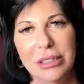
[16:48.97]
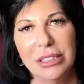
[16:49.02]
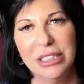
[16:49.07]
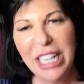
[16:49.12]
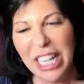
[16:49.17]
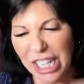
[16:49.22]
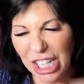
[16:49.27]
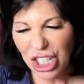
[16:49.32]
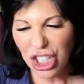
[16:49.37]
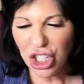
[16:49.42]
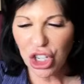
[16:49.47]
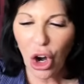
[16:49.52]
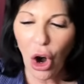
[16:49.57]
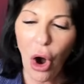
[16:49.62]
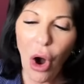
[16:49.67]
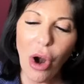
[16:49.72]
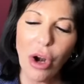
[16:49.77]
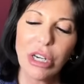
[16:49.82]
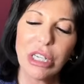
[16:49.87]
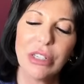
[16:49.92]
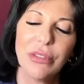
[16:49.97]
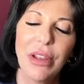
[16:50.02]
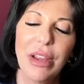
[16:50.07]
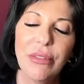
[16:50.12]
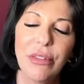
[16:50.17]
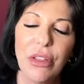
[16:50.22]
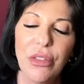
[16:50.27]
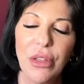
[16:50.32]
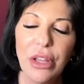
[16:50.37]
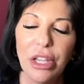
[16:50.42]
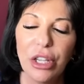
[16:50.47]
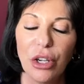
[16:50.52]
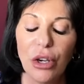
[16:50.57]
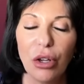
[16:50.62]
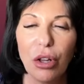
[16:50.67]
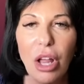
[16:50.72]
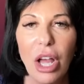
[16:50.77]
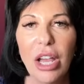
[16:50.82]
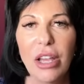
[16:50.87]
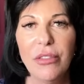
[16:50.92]
taking charge of everything in your
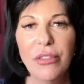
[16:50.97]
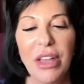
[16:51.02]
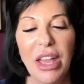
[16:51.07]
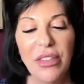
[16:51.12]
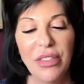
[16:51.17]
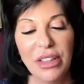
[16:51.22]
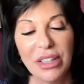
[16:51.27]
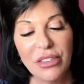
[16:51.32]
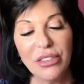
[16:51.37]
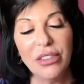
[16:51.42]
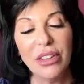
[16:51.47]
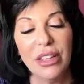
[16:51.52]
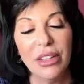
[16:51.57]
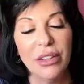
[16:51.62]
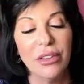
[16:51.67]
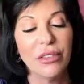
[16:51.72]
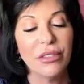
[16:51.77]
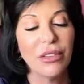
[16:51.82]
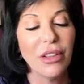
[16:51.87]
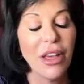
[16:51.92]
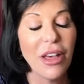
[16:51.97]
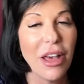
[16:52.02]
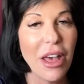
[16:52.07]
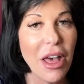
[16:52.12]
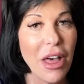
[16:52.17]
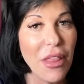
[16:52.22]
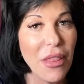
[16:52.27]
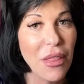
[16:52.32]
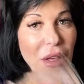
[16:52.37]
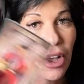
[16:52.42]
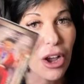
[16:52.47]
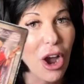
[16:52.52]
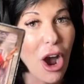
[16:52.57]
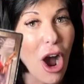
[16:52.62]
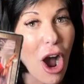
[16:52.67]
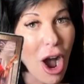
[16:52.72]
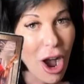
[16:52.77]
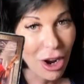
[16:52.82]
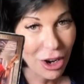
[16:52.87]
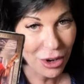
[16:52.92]
life. And this is the
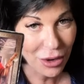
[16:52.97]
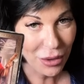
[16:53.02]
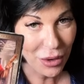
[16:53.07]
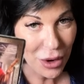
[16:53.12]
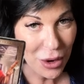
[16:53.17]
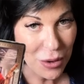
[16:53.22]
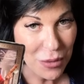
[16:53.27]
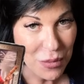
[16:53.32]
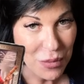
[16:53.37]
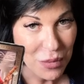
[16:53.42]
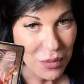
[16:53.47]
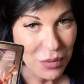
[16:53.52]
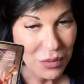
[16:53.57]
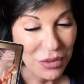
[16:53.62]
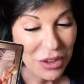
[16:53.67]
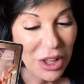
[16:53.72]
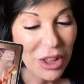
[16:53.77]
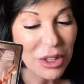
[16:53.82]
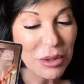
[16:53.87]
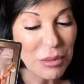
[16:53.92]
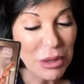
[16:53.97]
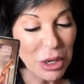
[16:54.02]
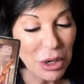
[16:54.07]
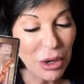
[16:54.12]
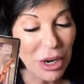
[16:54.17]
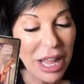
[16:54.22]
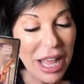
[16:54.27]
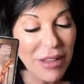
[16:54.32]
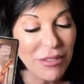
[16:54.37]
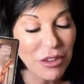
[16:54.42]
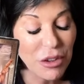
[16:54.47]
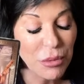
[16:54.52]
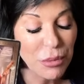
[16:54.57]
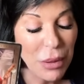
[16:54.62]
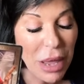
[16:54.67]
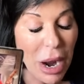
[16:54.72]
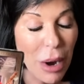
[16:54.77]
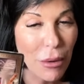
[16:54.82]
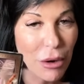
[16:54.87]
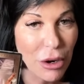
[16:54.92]
Conqueror telling me you're going to have this
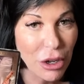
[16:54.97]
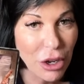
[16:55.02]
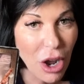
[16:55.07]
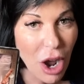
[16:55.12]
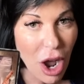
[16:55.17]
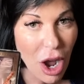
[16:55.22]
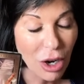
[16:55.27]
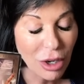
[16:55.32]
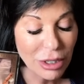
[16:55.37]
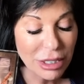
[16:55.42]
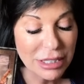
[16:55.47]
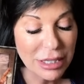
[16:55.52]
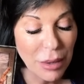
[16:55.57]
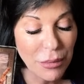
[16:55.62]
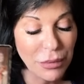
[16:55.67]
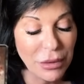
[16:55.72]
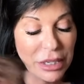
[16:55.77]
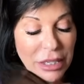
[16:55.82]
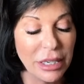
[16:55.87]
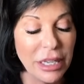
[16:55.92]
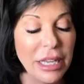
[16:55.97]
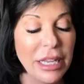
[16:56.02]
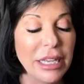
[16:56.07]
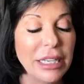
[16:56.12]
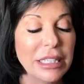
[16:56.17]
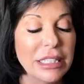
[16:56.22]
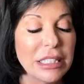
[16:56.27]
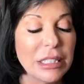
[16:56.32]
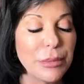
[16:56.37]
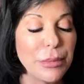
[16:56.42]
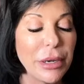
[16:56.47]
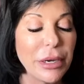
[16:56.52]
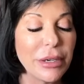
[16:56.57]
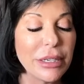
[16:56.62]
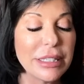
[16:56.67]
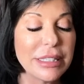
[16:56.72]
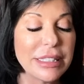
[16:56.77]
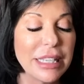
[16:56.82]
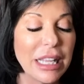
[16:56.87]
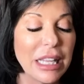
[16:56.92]
power to conquer something. Spirit
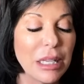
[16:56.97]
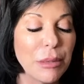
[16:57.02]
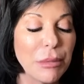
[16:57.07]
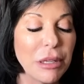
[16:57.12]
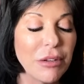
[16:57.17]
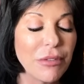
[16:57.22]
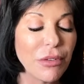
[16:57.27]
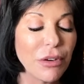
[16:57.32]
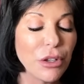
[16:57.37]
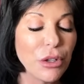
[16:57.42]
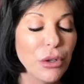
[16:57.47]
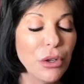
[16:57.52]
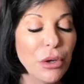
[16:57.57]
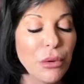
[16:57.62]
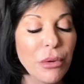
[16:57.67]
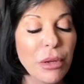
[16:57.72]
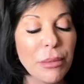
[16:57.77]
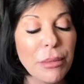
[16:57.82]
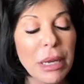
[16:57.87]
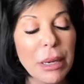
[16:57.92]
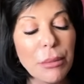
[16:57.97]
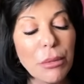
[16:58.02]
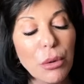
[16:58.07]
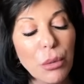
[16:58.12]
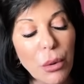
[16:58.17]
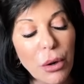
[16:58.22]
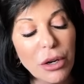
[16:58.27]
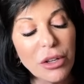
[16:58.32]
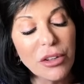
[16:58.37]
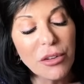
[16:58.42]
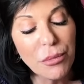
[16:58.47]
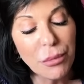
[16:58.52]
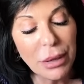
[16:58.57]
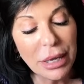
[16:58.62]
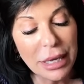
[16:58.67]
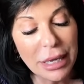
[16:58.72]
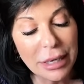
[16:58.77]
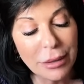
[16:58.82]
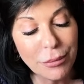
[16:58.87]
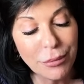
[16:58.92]
is telling me for you to remember where you've
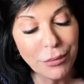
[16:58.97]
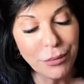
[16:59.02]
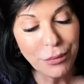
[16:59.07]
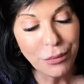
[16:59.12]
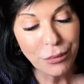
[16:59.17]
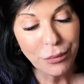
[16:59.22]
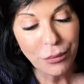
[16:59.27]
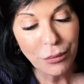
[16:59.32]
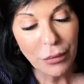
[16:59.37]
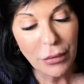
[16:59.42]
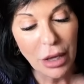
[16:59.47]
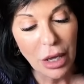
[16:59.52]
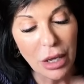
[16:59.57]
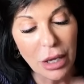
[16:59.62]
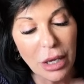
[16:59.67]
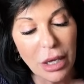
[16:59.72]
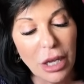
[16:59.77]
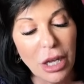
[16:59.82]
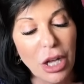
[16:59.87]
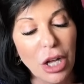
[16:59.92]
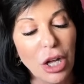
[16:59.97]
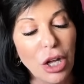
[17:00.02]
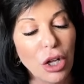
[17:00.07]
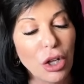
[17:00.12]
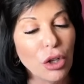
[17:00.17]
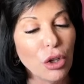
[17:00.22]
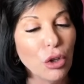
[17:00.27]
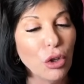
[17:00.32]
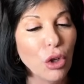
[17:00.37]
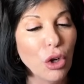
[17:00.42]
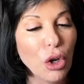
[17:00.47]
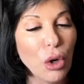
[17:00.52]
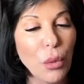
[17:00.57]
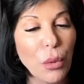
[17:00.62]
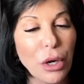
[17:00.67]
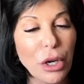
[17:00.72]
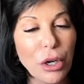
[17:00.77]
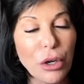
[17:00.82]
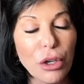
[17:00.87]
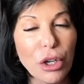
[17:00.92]
been, look
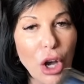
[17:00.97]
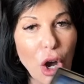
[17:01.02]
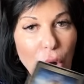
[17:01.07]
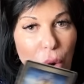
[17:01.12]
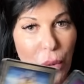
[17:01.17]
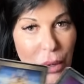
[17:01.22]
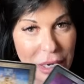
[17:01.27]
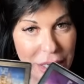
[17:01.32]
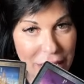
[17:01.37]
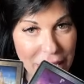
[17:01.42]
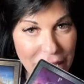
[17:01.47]
where you're going